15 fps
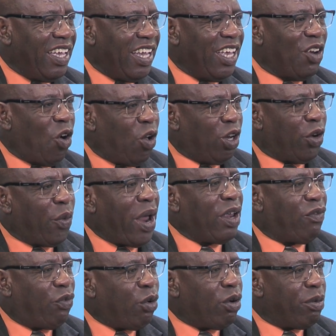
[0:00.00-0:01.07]
in all the
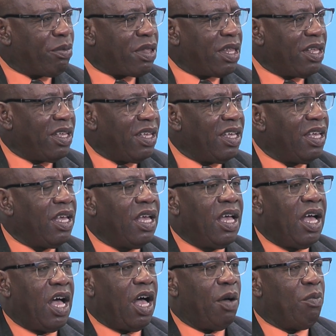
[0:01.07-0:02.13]
right forms. Yes,
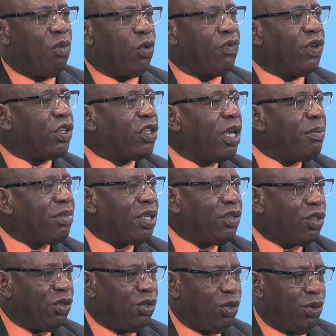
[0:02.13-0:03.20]
yes. Um, we've
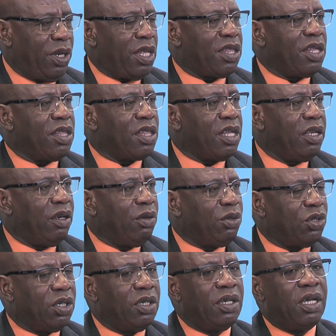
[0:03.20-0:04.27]
attempted to do this in St.
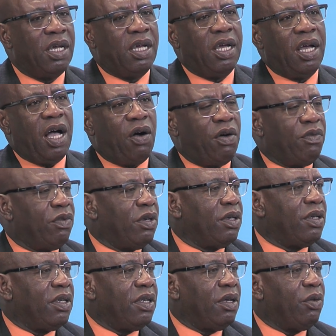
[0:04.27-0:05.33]
Lucia.
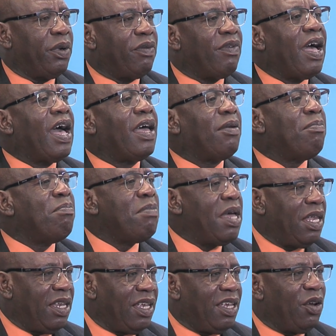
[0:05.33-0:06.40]
However, we've had
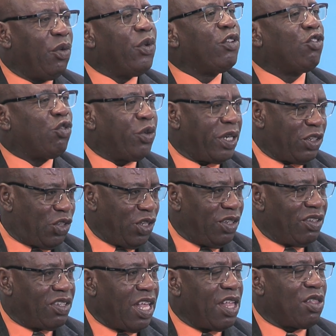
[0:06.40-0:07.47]
many
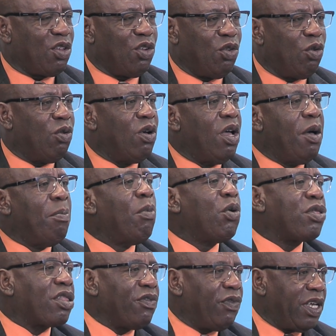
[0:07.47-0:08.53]
restrictions. As you know,
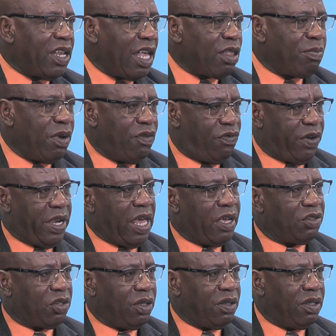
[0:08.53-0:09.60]
most of it has been
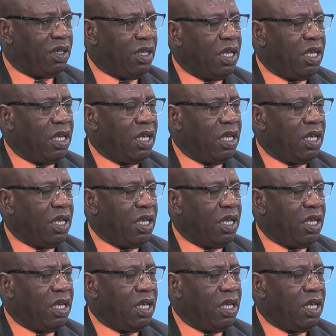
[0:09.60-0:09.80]
financial.